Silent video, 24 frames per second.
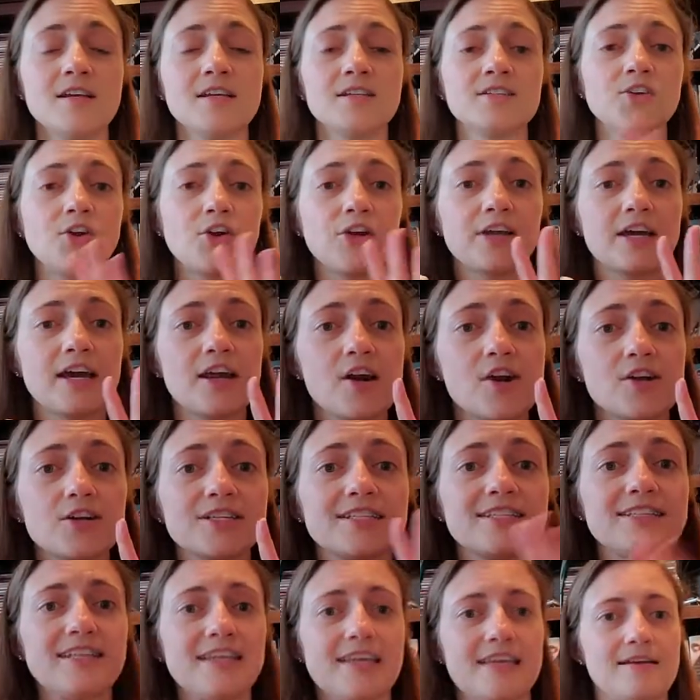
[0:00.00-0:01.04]
Starting on our
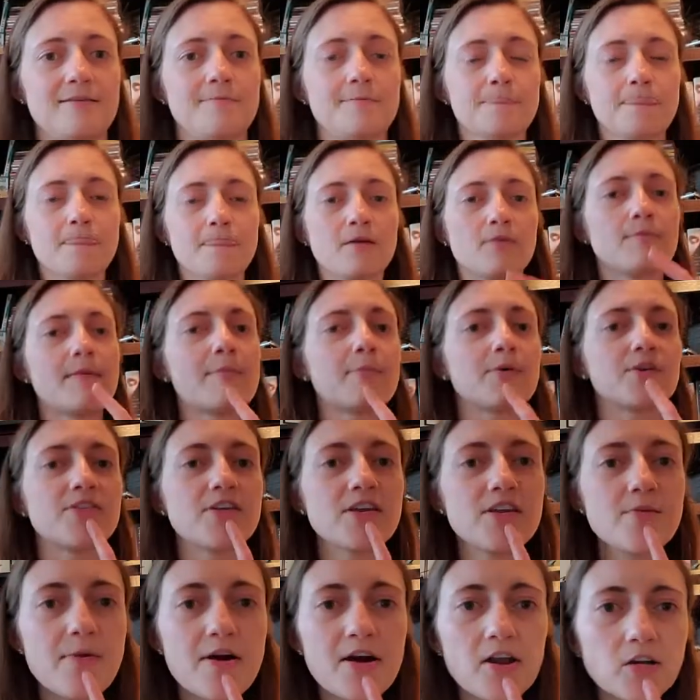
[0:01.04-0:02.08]
C. Remember,
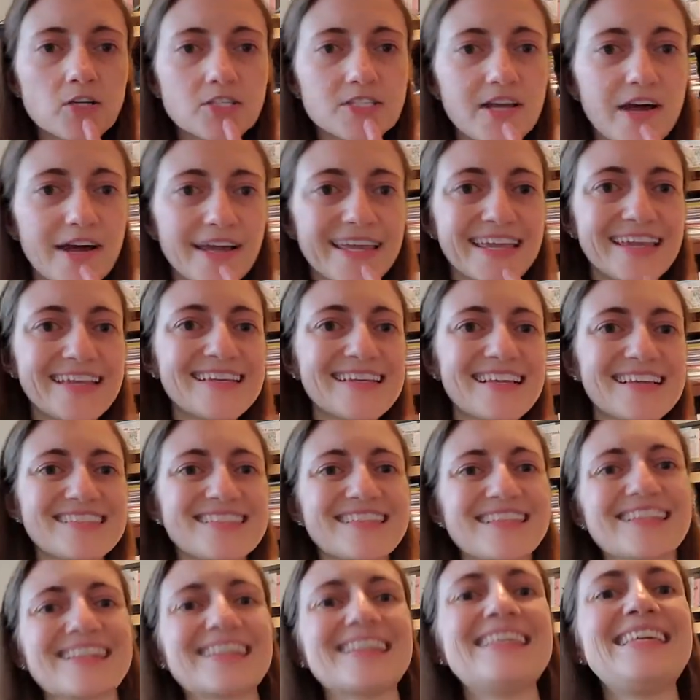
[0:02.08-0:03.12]
think about our tonguing, nice
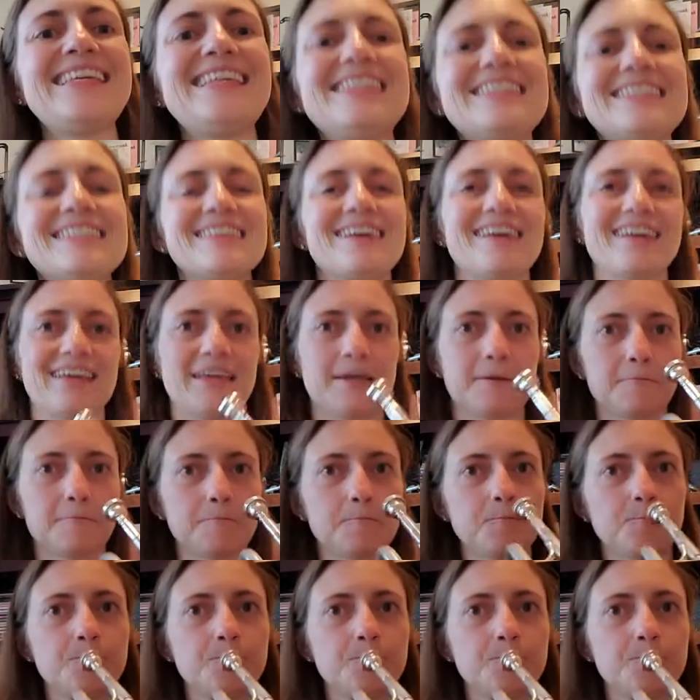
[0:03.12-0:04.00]
and clean tonguing.